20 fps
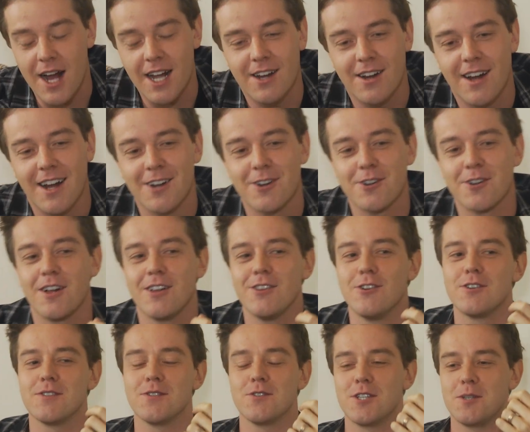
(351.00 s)
I got a
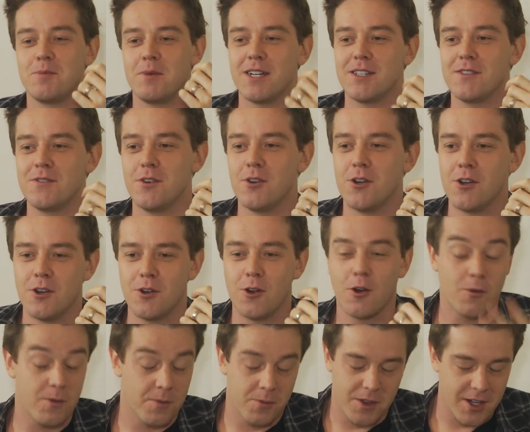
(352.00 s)
lot of respect for
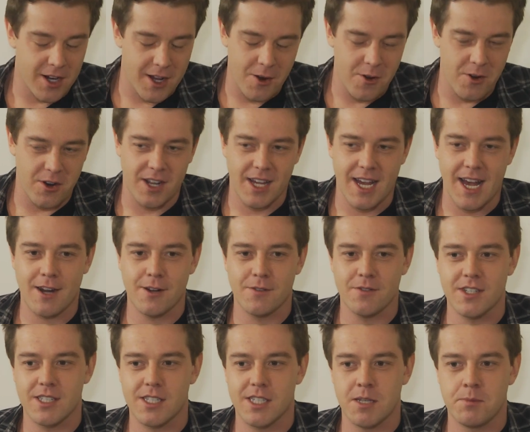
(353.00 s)
her that I already had,
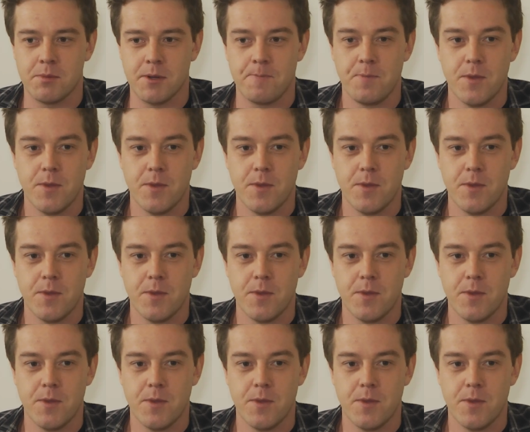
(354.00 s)
obviously. But